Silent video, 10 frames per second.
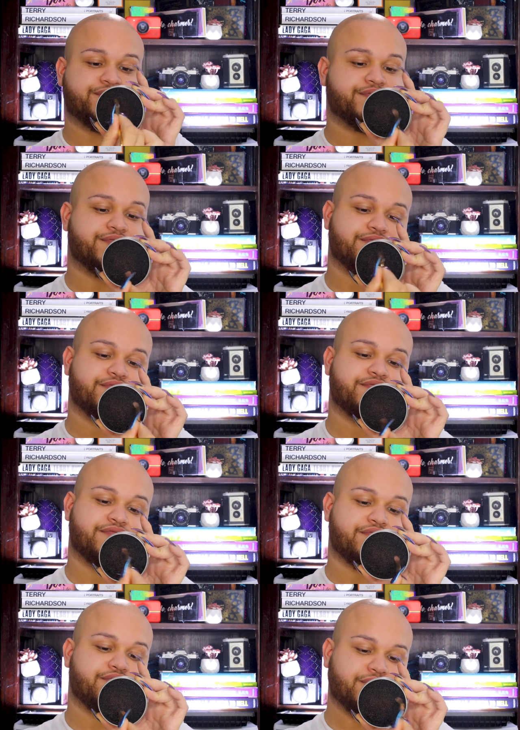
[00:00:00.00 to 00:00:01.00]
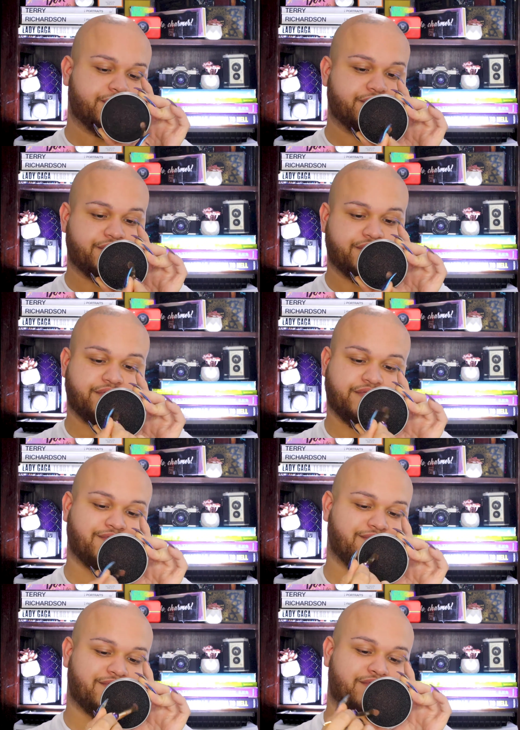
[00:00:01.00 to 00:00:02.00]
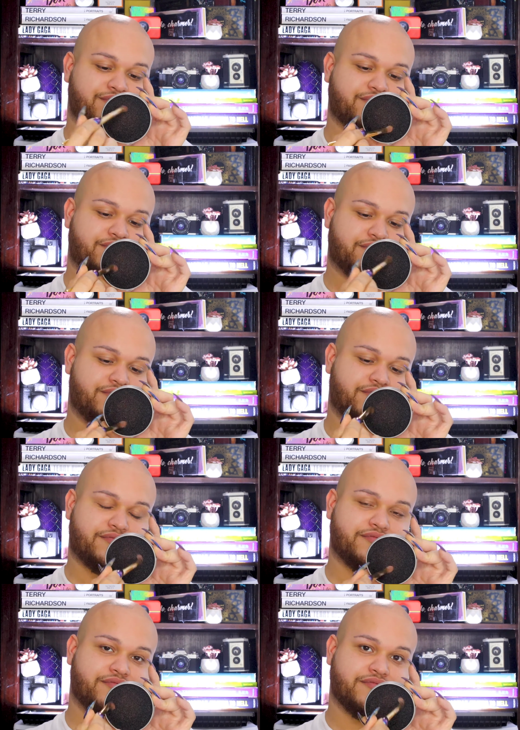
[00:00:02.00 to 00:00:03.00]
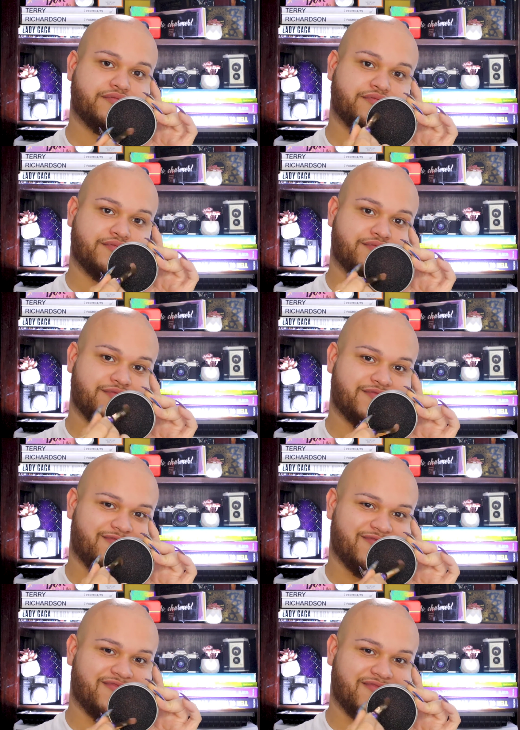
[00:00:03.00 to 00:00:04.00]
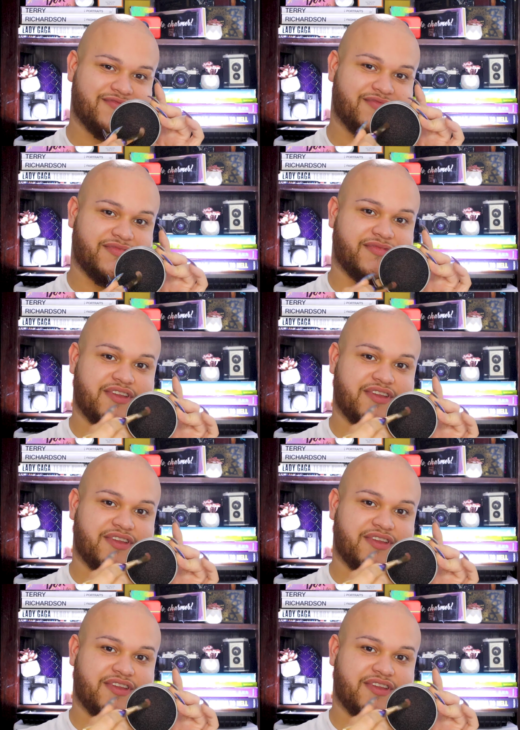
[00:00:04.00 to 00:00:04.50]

(no one is talking)